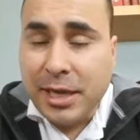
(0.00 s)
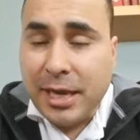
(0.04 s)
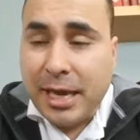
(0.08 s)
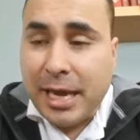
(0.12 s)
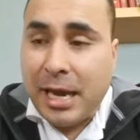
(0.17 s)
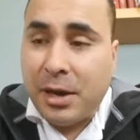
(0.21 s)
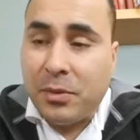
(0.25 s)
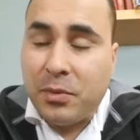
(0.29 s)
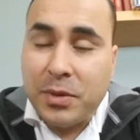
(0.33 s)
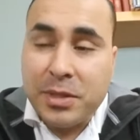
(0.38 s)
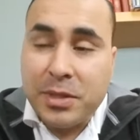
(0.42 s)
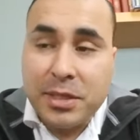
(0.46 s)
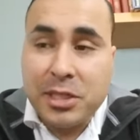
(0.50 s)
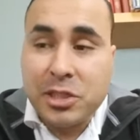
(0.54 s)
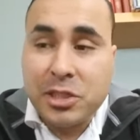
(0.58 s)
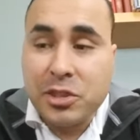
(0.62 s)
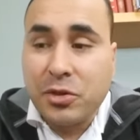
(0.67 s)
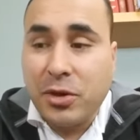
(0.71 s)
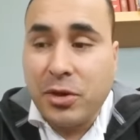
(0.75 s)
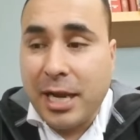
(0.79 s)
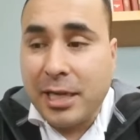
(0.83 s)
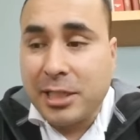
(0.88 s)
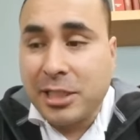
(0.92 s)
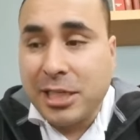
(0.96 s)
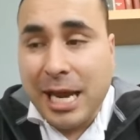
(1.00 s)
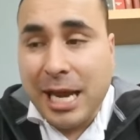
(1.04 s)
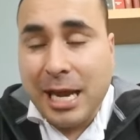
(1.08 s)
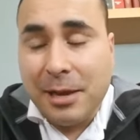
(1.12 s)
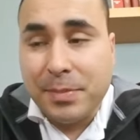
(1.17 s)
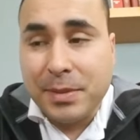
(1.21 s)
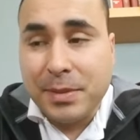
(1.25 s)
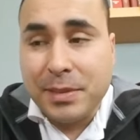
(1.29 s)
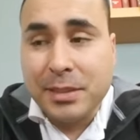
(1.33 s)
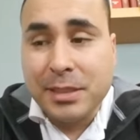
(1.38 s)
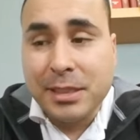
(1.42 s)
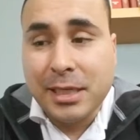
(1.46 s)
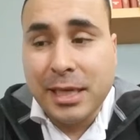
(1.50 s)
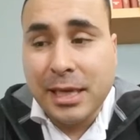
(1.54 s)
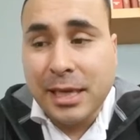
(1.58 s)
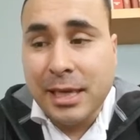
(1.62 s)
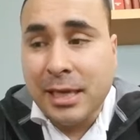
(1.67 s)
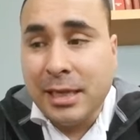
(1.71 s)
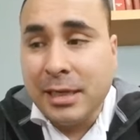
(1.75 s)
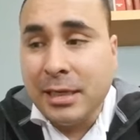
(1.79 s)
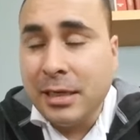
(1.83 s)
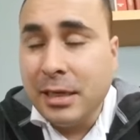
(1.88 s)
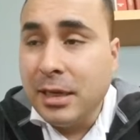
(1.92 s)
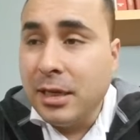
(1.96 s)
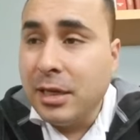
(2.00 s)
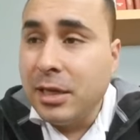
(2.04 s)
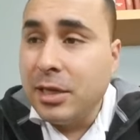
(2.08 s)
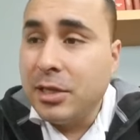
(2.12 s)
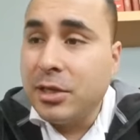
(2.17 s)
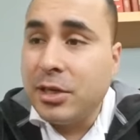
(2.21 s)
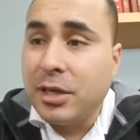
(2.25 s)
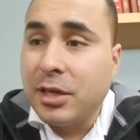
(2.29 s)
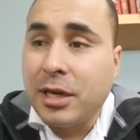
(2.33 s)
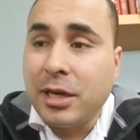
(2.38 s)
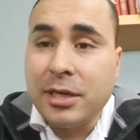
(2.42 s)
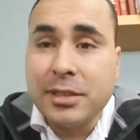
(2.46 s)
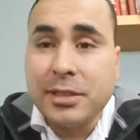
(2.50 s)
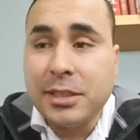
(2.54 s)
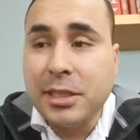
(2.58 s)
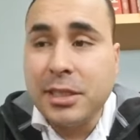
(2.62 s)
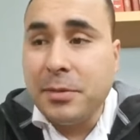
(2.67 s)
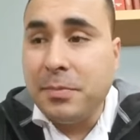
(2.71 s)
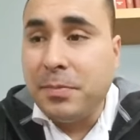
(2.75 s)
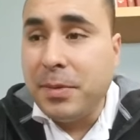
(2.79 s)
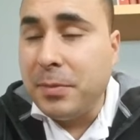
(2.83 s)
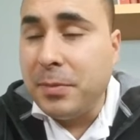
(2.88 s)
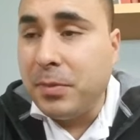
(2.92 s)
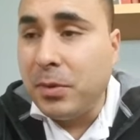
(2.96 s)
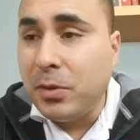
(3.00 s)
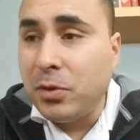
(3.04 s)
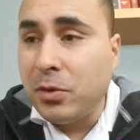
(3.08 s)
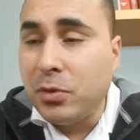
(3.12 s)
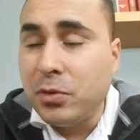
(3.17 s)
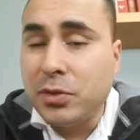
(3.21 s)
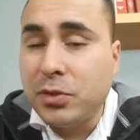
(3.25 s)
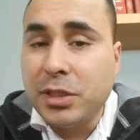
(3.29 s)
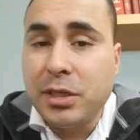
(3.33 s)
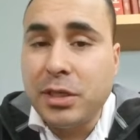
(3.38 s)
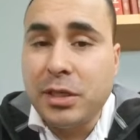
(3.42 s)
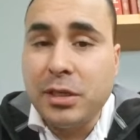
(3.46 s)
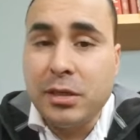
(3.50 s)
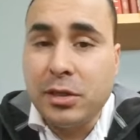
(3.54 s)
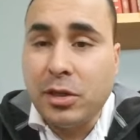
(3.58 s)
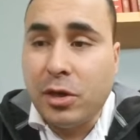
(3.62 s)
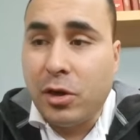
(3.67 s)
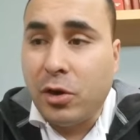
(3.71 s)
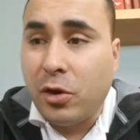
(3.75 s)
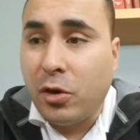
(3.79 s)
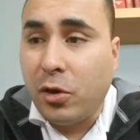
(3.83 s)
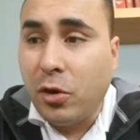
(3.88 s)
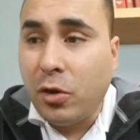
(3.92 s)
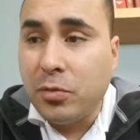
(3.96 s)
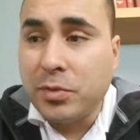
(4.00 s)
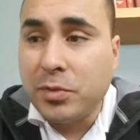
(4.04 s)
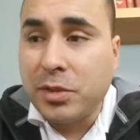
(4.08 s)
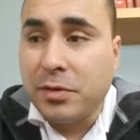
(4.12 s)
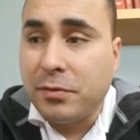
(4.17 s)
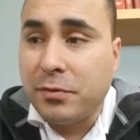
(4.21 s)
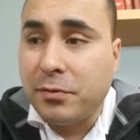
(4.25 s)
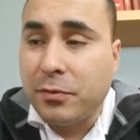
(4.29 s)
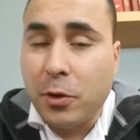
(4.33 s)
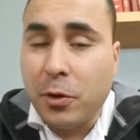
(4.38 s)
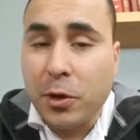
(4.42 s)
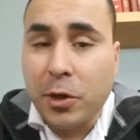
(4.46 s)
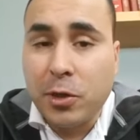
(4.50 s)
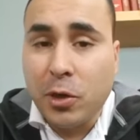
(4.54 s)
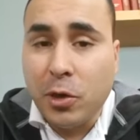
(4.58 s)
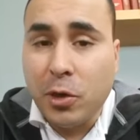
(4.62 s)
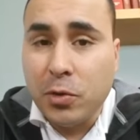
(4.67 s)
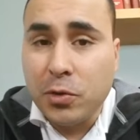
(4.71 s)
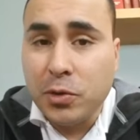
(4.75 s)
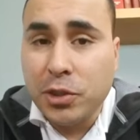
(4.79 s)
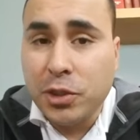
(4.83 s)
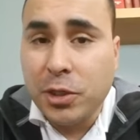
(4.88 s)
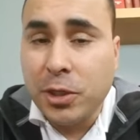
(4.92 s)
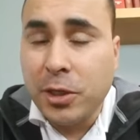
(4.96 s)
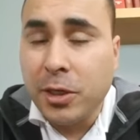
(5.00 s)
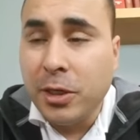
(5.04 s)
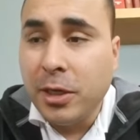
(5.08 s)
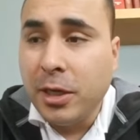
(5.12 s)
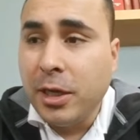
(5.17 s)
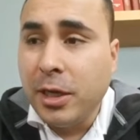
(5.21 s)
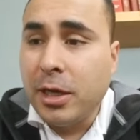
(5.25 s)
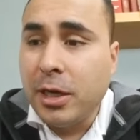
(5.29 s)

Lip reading: And when this crash happens again, you're going to see people losing their homes in foreclosure.